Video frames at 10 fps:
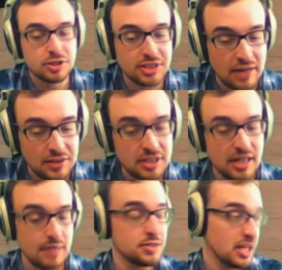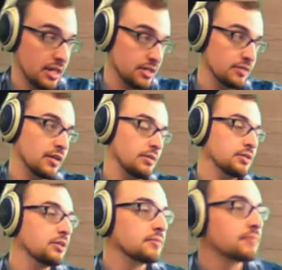7 times 8 divided by
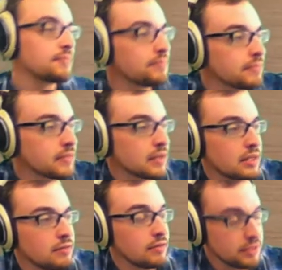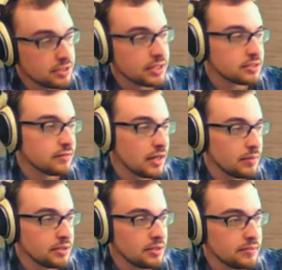2. 56 divided
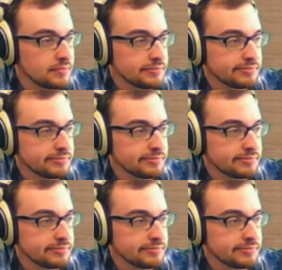by 2.